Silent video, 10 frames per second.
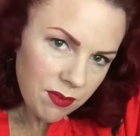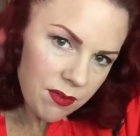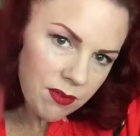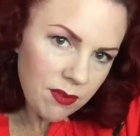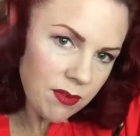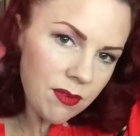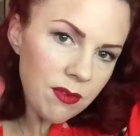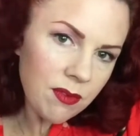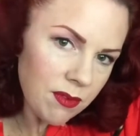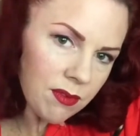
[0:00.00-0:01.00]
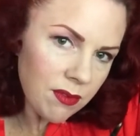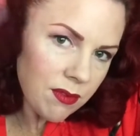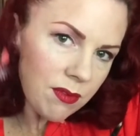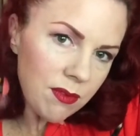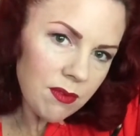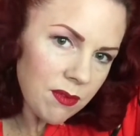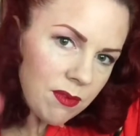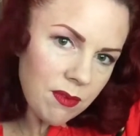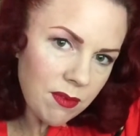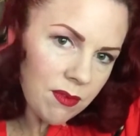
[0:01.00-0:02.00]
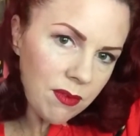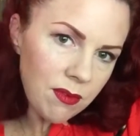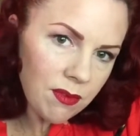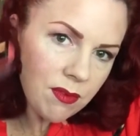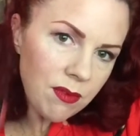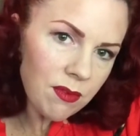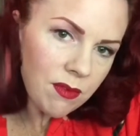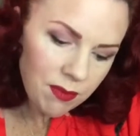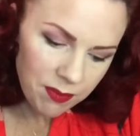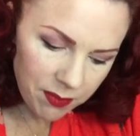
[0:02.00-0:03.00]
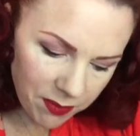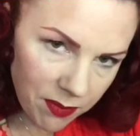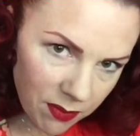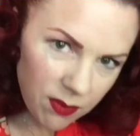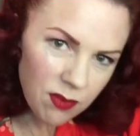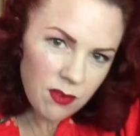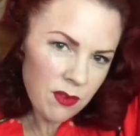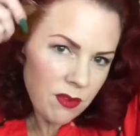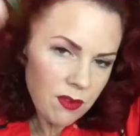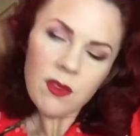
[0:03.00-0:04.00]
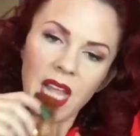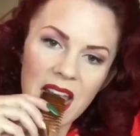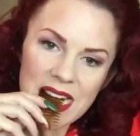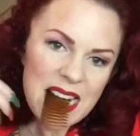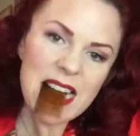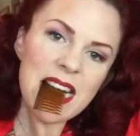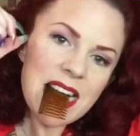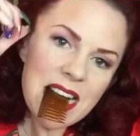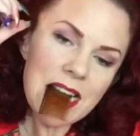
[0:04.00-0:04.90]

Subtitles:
I got my Shirley Temple curls right there, but so I'm just holding it now before